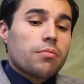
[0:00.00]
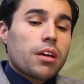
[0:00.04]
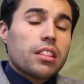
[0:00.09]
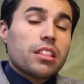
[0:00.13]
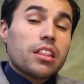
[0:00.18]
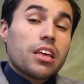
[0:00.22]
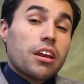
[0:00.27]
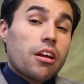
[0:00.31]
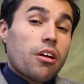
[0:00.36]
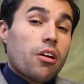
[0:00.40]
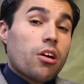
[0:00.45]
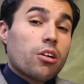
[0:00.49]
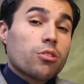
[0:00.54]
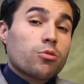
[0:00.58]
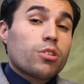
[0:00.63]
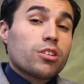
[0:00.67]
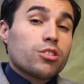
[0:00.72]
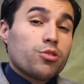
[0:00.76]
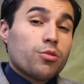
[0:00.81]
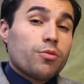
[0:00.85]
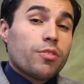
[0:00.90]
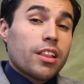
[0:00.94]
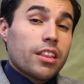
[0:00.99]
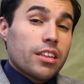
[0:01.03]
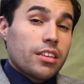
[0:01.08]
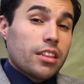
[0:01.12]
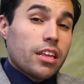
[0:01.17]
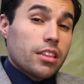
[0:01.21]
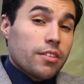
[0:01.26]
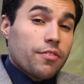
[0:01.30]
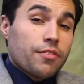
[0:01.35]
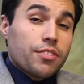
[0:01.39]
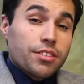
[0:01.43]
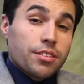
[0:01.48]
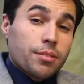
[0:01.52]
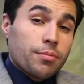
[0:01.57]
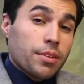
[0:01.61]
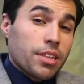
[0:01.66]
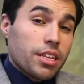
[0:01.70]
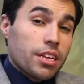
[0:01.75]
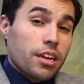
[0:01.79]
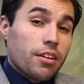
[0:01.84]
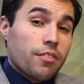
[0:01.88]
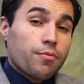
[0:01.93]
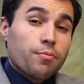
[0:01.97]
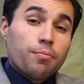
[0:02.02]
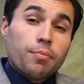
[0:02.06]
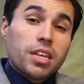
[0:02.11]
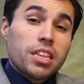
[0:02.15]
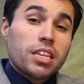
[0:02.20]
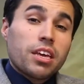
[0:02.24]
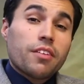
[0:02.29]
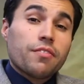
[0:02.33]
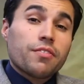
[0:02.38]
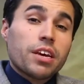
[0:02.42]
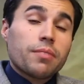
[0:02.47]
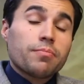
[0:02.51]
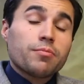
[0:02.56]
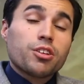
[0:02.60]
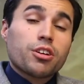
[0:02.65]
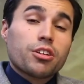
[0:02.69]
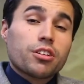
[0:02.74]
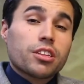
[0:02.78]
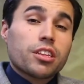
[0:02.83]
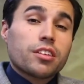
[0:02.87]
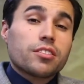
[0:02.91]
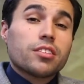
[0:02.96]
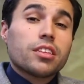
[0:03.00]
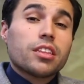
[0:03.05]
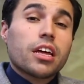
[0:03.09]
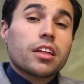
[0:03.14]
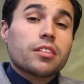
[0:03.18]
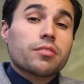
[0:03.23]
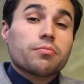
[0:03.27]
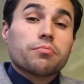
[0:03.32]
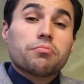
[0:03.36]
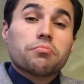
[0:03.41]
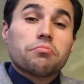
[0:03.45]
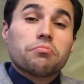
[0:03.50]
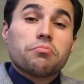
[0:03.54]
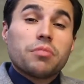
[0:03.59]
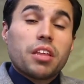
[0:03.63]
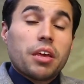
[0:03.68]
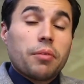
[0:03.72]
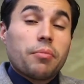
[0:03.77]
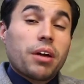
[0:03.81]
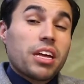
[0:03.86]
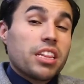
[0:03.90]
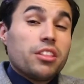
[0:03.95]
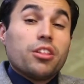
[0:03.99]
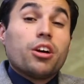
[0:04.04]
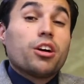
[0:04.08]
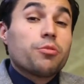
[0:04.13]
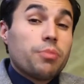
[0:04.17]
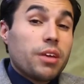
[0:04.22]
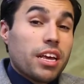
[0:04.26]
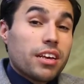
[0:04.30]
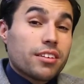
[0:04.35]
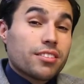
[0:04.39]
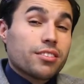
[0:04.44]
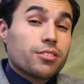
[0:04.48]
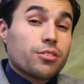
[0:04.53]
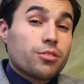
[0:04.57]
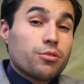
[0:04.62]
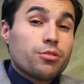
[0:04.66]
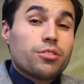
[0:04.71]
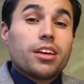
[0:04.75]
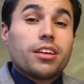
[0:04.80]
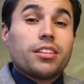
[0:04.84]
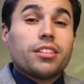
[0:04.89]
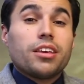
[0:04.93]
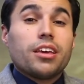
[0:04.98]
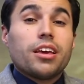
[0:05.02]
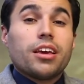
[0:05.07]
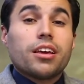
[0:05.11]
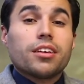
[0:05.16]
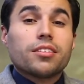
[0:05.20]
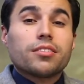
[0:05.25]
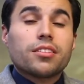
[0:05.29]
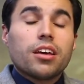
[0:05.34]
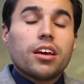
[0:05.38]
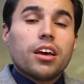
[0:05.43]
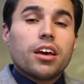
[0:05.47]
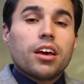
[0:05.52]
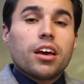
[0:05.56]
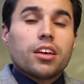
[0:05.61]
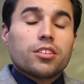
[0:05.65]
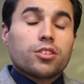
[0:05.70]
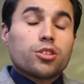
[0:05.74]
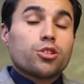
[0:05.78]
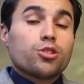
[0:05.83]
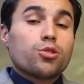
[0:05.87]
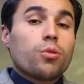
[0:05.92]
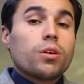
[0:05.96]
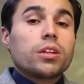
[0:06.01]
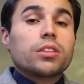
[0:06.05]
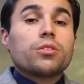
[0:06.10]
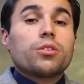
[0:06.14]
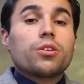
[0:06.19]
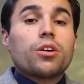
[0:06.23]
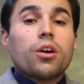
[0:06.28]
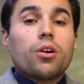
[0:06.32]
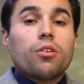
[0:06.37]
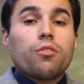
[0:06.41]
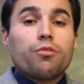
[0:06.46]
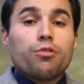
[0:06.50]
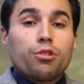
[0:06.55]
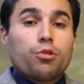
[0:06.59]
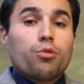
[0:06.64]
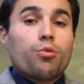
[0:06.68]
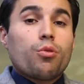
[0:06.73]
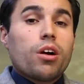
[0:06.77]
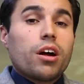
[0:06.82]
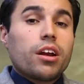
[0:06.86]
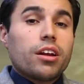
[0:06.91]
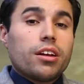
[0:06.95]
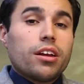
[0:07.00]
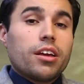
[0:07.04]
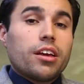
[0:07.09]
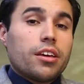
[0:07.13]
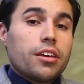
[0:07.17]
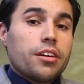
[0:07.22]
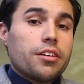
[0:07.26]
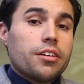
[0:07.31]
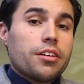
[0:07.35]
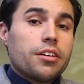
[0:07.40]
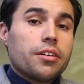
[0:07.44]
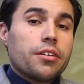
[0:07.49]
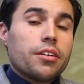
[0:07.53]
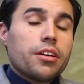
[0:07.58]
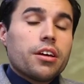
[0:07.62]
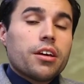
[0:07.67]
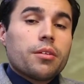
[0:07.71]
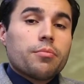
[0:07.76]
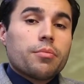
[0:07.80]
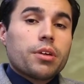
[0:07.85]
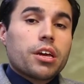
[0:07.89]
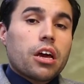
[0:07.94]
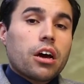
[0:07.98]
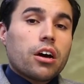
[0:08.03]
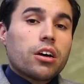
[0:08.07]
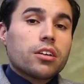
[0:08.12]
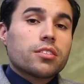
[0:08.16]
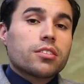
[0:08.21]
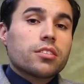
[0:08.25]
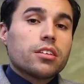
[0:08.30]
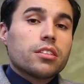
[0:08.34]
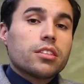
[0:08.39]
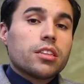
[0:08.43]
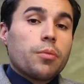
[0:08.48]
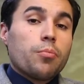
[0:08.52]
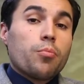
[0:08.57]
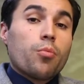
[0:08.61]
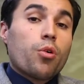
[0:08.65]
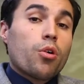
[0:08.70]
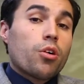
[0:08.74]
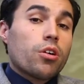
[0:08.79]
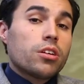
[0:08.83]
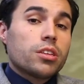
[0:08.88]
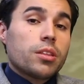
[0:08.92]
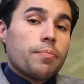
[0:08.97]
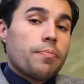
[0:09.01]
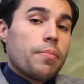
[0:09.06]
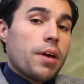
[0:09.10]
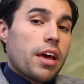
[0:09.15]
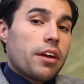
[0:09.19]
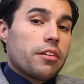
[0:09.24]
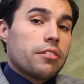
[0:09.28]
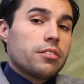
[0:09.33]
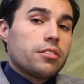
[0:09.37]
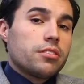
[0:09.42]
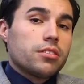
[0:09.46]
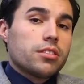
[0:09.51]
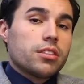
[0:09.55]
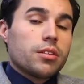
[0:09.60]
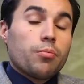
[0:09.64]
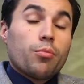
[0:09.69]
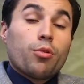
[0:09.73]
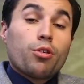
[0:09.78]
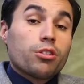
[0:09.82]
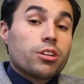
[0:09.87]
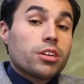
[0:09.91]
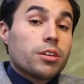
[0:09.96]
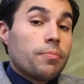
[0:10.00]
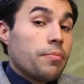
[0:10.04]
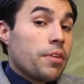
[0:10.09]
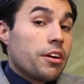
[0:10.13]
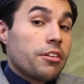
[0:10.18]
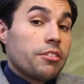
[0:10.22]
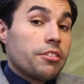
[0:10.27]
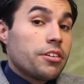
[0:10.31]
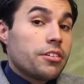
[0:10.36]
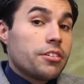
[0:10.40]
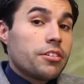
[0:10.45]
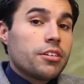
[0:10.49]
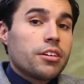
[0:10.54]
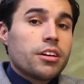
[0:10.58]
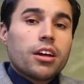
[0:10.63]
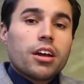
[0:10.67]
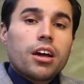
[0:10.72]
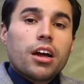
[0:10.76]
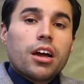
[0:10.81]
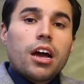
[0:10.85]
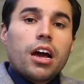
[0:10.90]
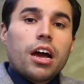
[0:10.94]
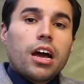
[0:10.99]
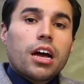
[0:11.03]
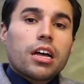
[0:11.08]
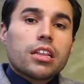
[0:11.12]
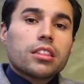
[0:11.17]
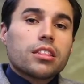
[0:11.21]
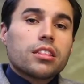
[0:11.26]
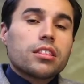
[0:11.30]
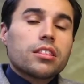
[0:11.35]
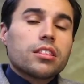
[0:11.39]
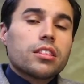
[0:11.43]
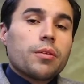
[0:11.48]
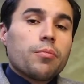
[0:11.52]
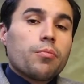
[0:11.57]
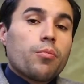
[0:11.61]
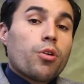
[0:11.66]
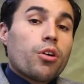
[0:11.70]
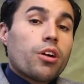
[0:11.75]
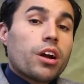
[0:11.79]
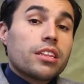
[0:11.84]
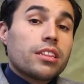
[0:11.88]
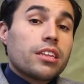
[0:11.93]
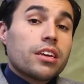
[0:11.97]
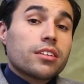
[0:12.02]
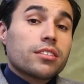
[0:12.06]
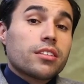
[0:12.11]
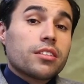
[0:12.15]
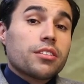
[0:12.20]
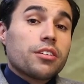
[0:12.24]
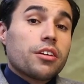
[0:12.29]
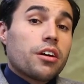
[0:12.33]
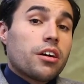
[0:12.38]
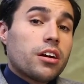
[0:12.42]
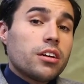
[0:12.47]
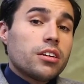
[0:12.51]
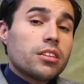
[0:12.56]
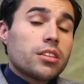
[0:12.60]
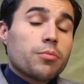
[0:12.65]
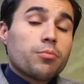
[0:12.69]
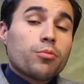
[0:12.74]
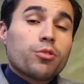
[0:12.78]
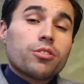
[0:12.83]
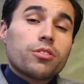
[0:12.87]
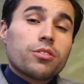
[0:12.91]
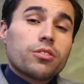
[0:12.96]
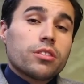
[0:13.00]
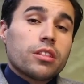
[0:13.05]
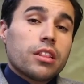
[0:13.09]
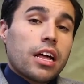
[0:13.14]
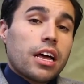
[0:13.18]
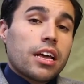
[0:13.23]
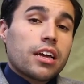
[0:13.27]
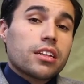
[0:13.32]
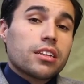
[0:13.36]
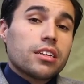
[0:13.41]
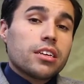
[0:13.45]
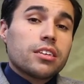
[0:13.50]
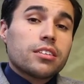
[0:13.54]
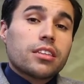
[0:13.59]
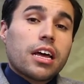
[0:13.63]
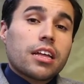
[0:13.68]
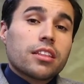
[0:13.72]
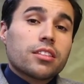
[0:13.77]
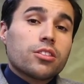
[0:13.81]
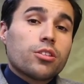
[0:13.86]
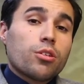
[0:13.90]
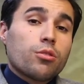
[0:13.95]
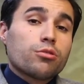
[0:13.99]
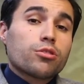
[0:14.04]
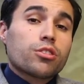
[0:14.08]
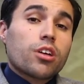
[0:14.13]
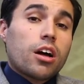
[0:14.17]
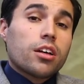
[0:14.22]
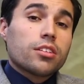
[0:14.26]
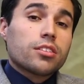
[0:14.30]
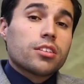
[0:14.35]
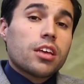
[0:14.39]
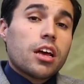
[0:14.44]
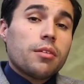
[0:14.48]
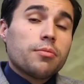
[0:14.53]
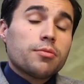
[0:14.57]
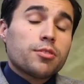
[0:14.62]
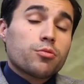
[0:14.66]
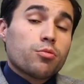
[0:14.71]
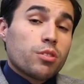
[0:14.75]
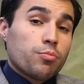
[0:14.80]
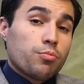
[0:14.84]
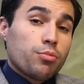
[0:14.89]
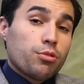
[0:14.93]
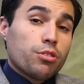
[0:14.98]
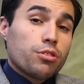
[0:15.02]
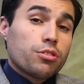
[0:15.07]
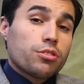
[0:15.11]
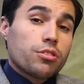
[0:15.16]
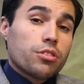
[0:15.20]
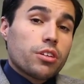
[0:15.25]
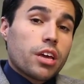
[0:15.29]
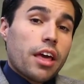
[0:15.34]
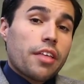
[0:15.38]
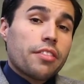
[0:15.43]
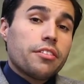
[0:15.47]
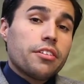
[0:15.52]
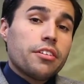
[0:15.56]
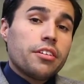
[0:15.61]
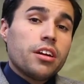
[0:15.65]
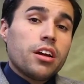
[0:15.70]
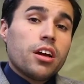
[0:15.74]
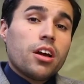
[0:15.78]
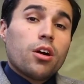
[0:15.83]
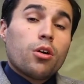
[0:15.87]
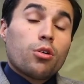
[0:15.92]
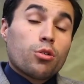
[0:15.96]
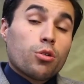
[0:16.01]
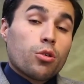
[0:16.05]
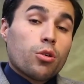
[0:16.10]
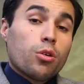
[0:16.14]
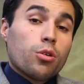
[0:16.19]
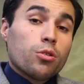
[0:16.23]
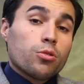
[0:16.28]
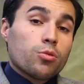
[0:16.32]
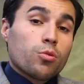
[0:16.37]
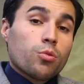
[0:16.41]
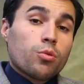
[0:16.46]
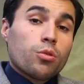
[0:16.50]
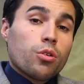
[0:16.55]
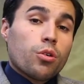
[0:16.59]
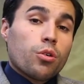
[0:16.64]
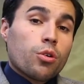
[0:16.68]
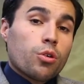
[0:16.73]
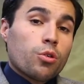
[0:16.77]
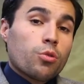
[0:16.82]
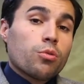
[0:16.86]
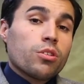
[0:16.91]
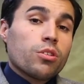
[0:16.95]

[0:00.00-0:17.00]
later on when you validate the feasibility of many of them, you're going to see that they might not be as good ideas. And so you want to go for quantity here, because the more the better, the more the merrier. And the more ideas that there are, the more likely is that those concepts, when put together or